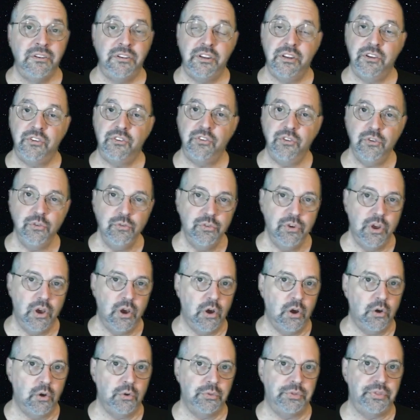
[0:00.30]
Did you
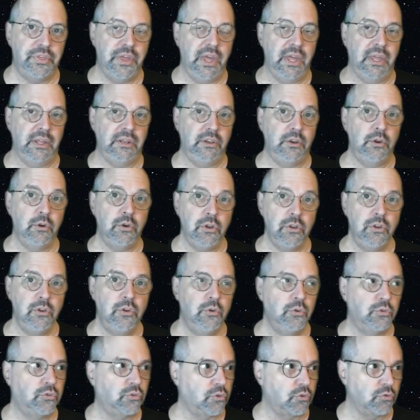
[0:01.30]
know that you can
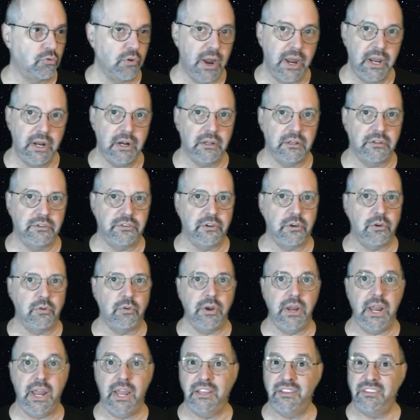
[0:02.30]
use Gradle to
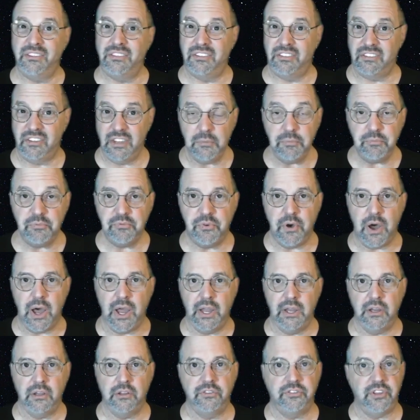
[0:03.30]
create zip
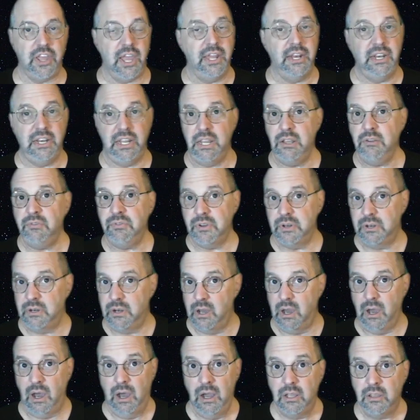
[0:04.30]
files and even
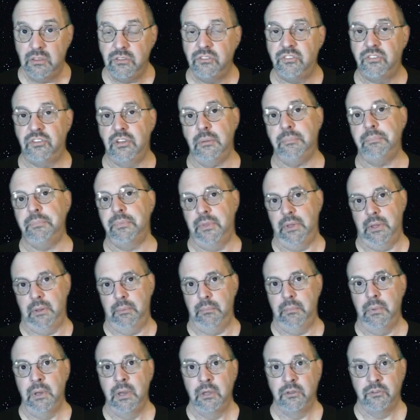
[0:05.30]
unzip
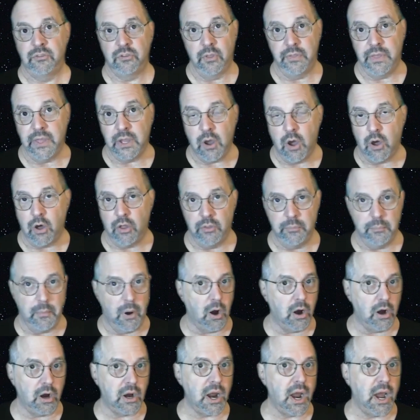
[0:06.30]
them? So they call them
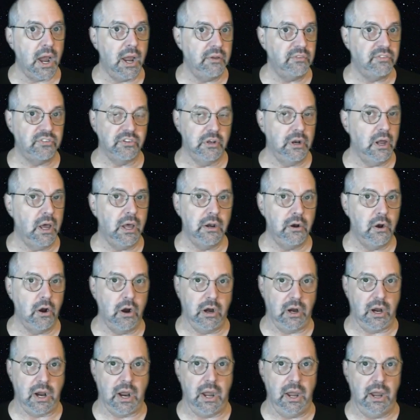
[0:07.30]
archives and
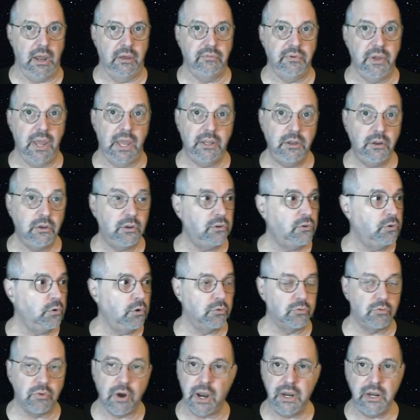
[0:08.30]
unarchive, and you can do
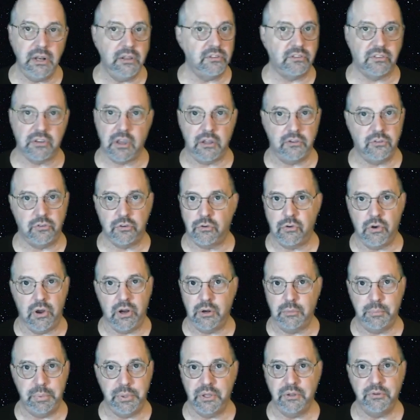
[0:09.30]
it right inside your
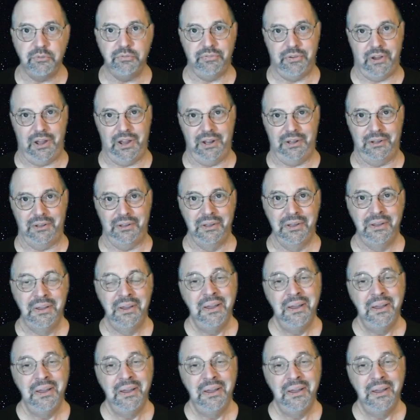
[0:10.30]
Gradle build file.